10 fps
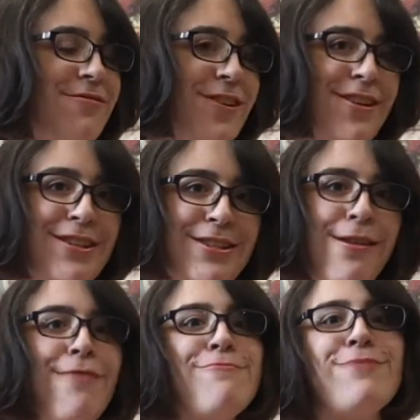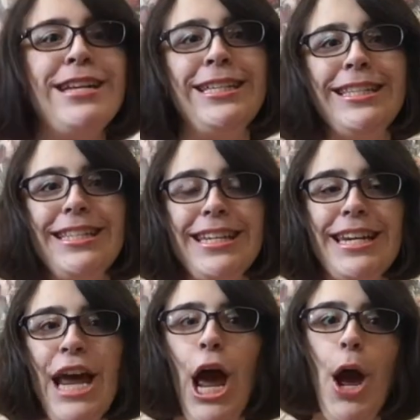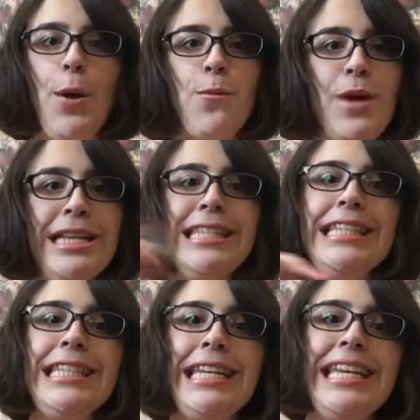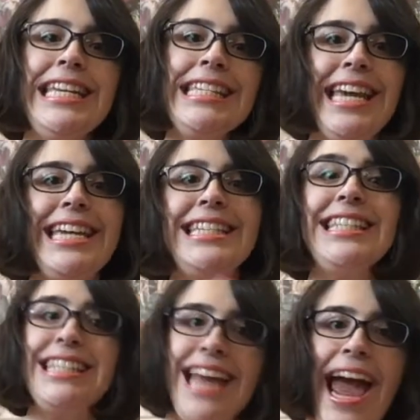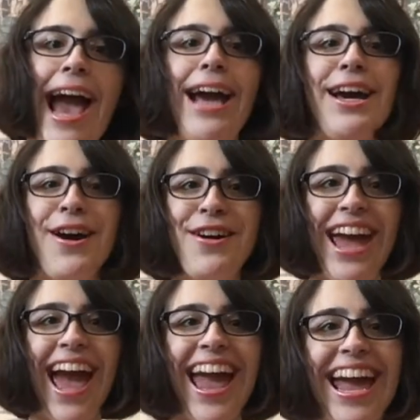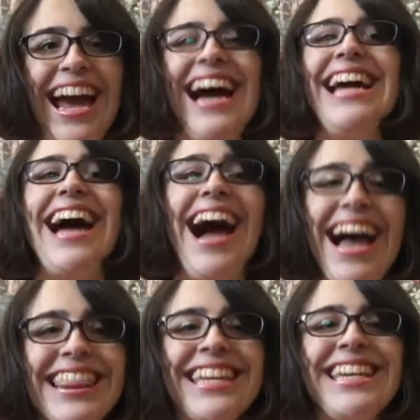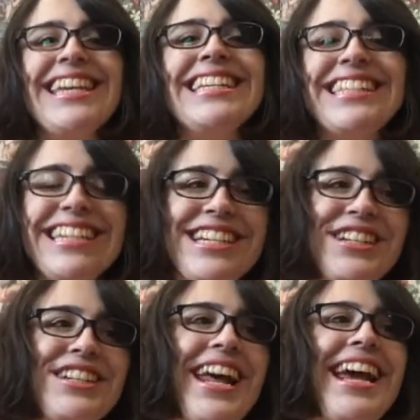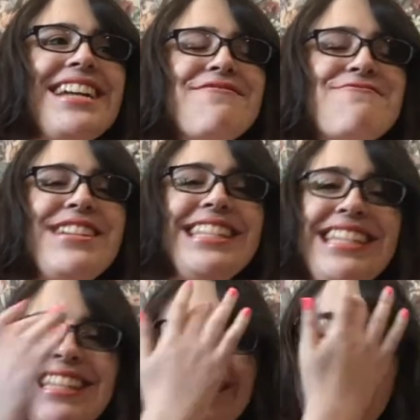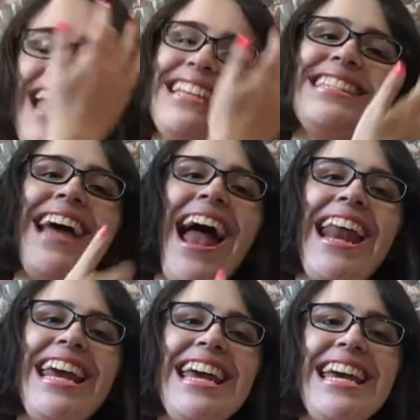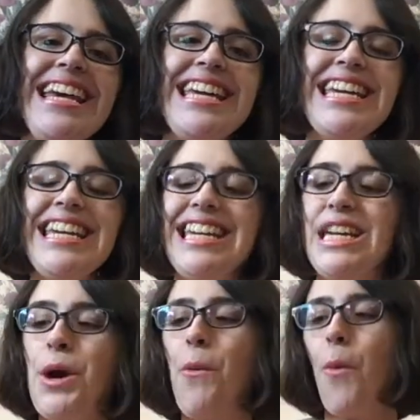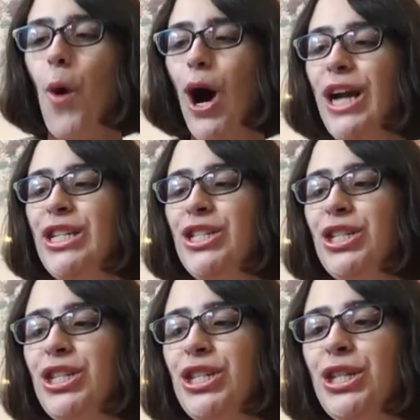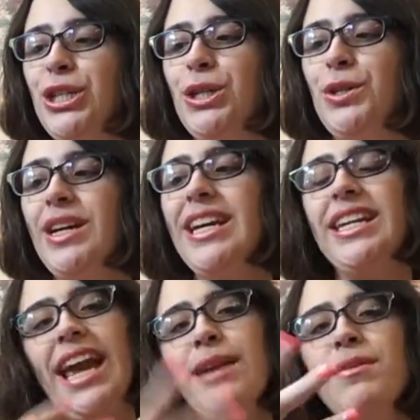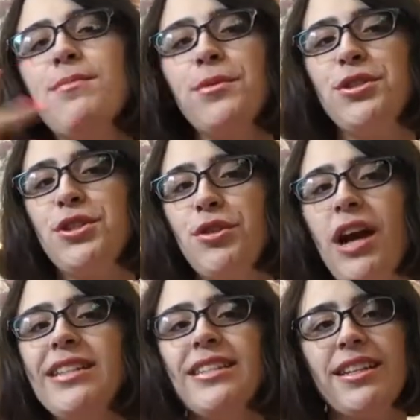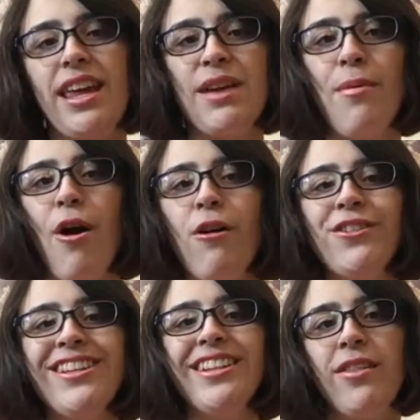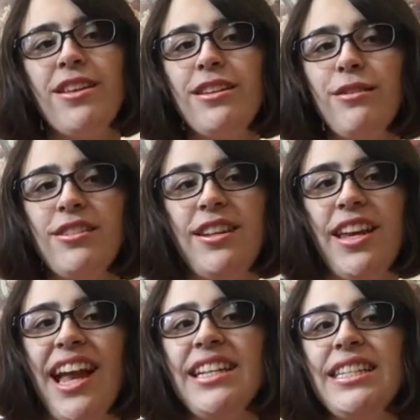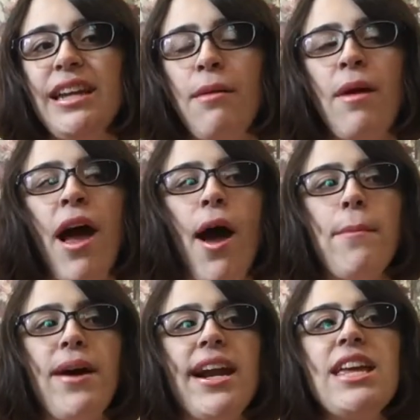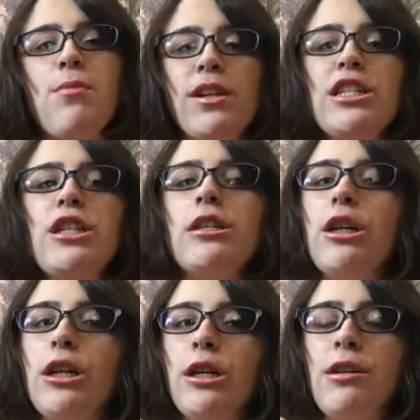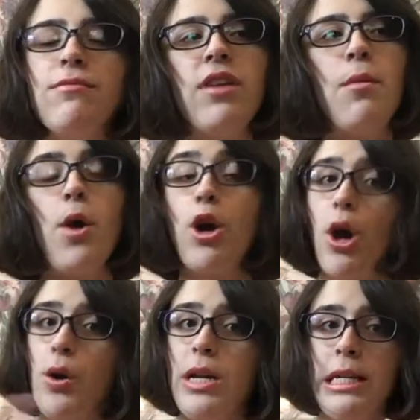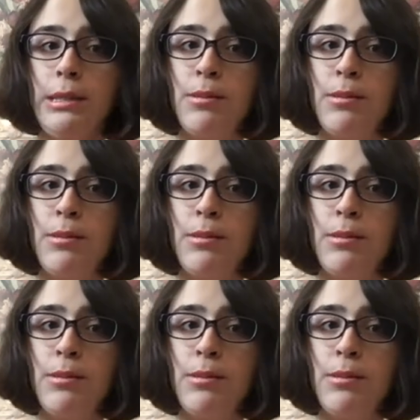First off, Winston. Winston is a snack, okay? I think he's cute. And Winston says that he wants to gain people's trust like Paul did and then use it against him, but he wants to learn from Cody's